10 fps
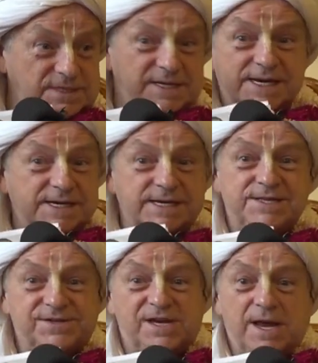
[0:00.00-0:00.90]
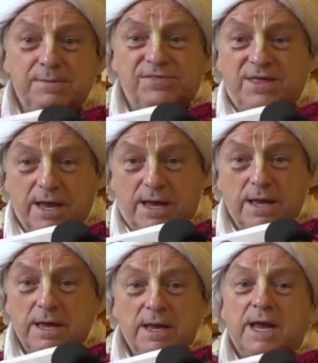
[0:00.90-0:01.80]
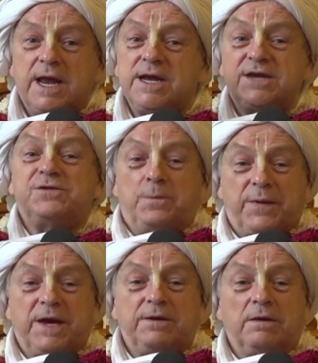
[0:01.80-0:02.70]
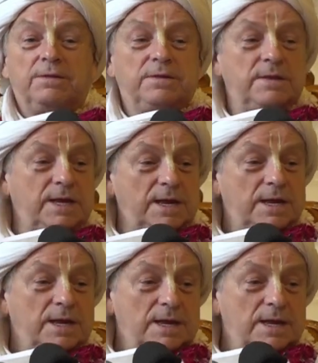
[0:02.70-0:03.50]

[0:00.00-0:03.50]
He did the same thing. He disappeared on the